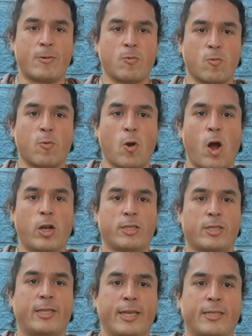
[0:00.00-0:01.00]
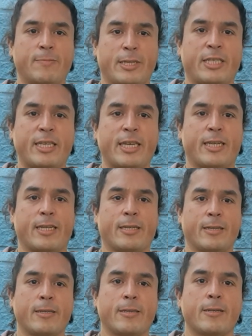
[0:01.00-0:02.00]
runs this machine,
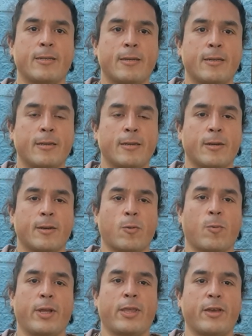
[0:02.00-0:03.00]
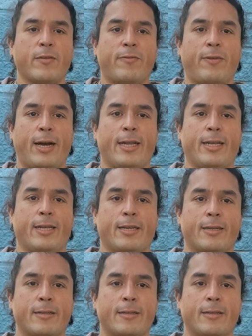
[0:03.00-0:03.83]
where do you find it?